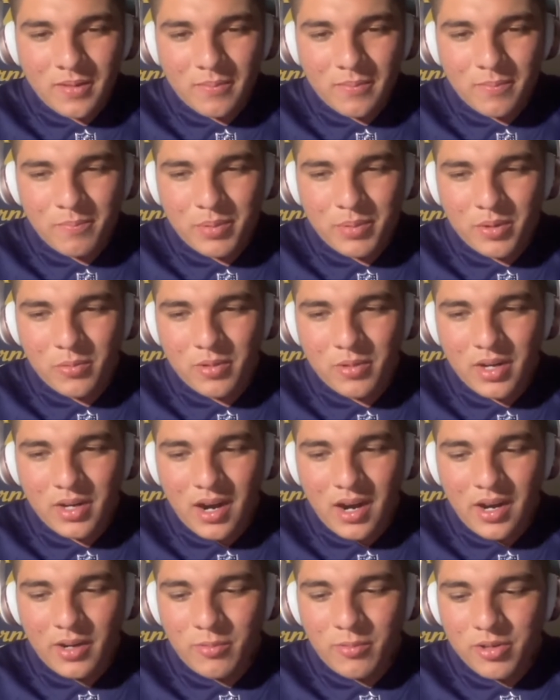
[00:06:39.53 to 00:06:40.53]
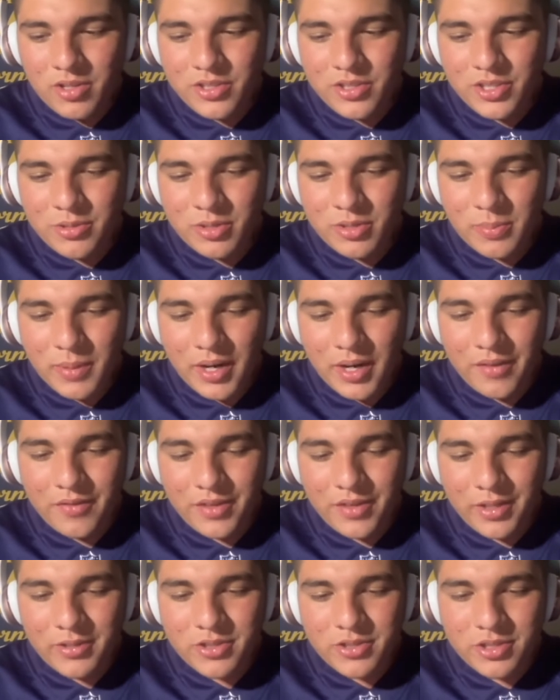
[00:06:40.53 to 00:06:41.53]
But what I want to do with my
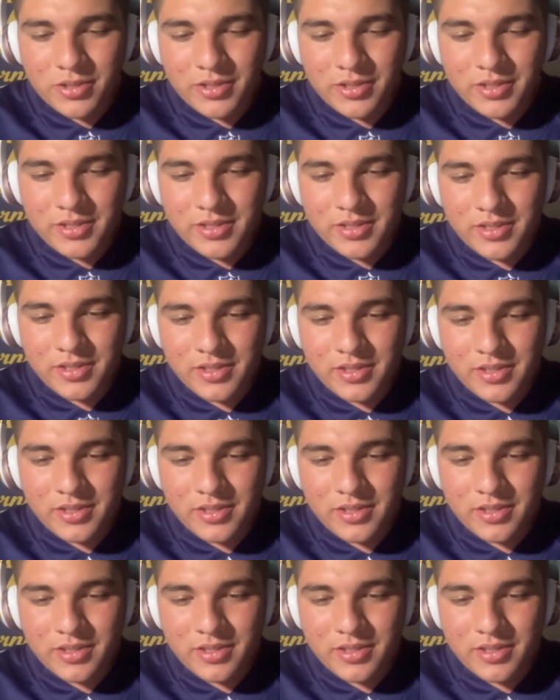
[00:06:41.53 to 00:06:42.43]
future is